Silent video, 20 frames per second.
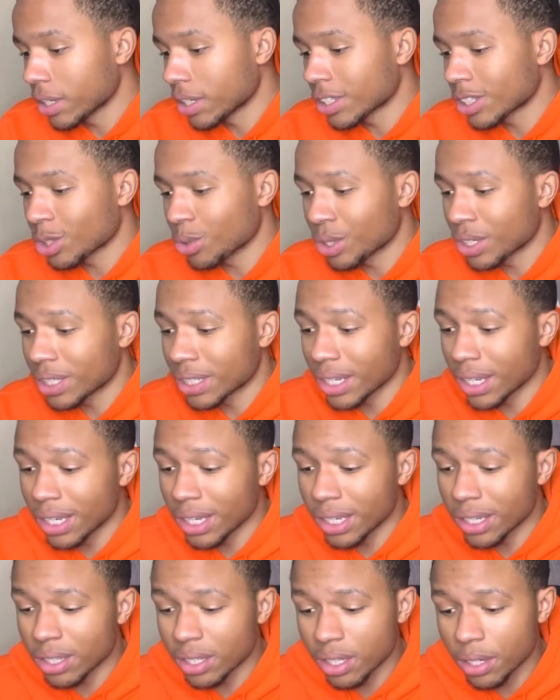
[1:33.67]
So it
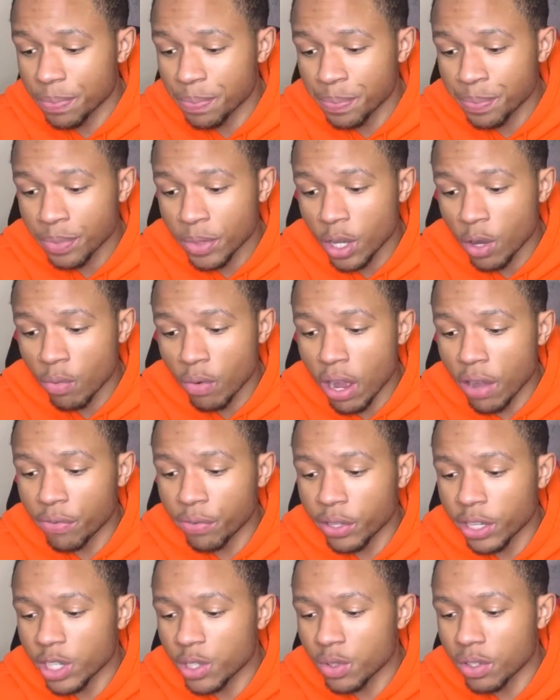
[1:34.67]
says raffle
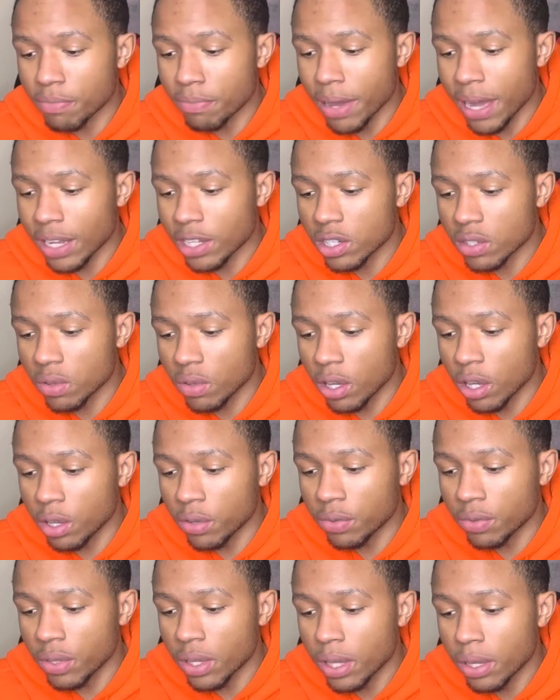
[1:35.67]
entry by
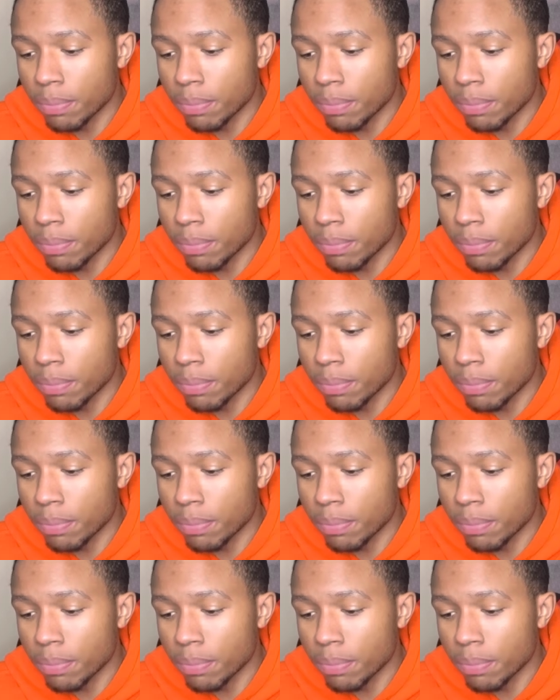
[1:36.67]
12